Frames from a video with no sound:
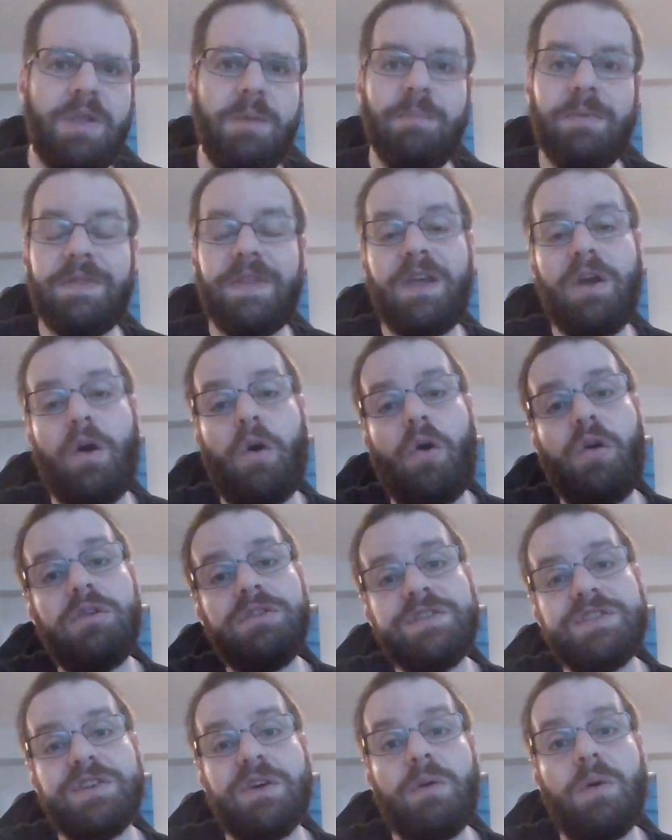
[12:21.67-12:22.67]
But they
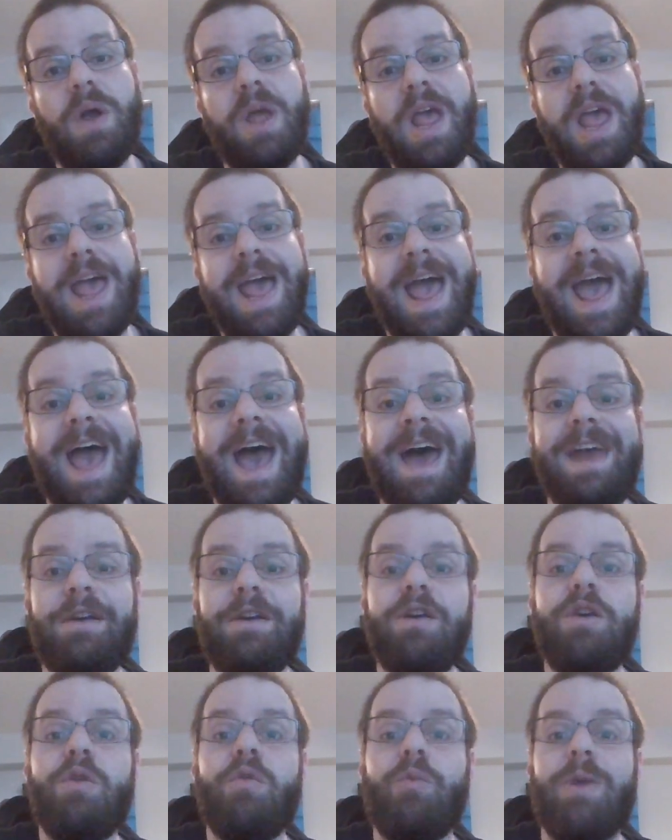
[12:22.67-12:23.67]
also
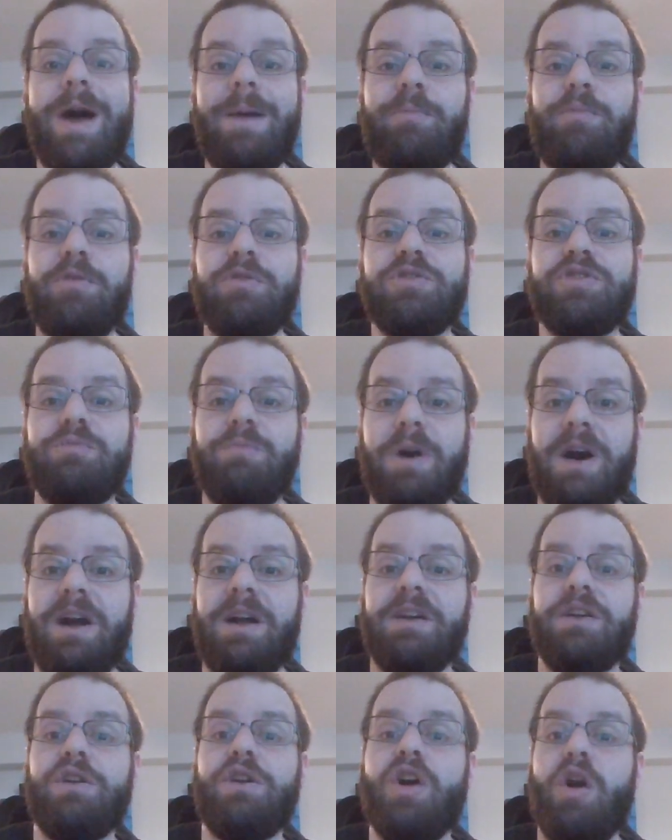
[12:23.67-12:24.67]
had
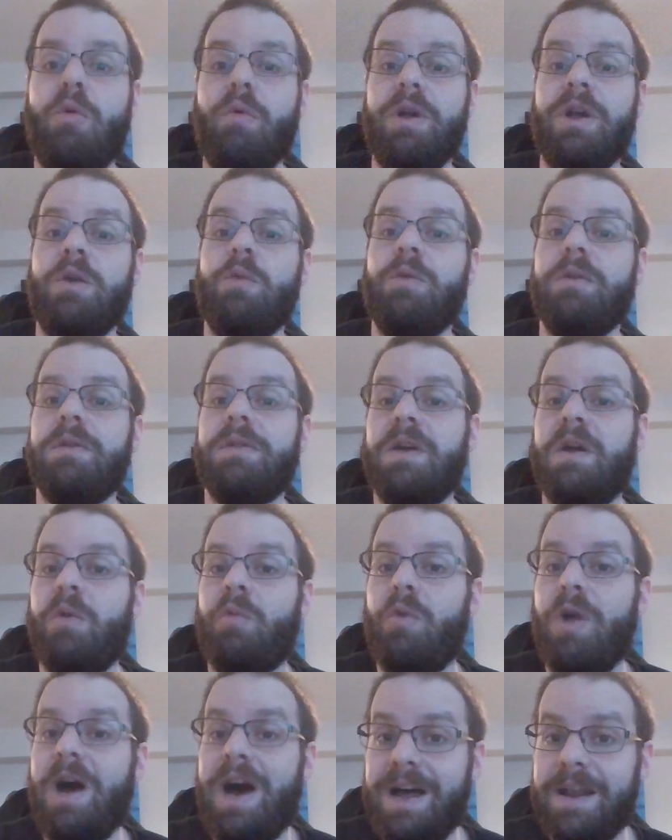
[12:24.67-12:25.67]
rapprochement going with
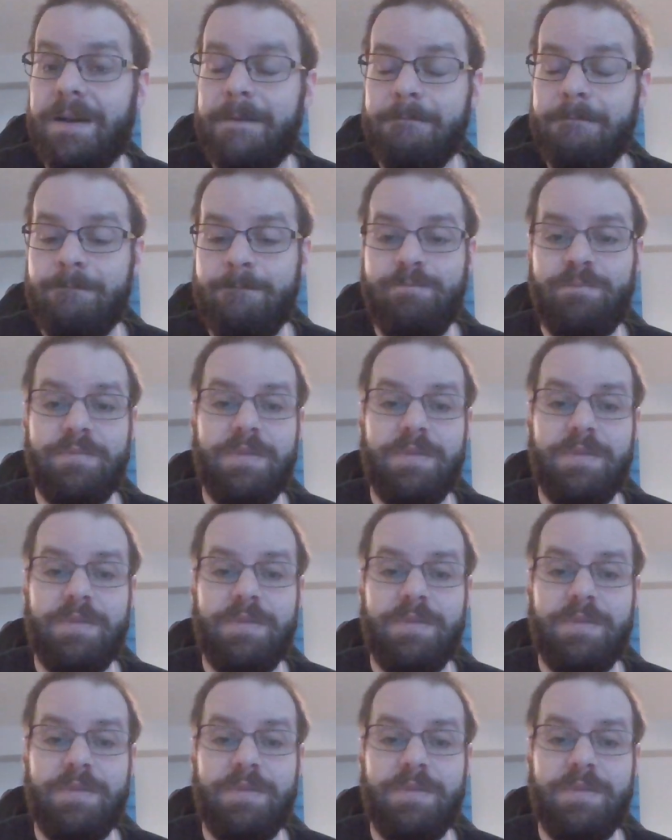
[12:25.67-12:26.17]
Iran.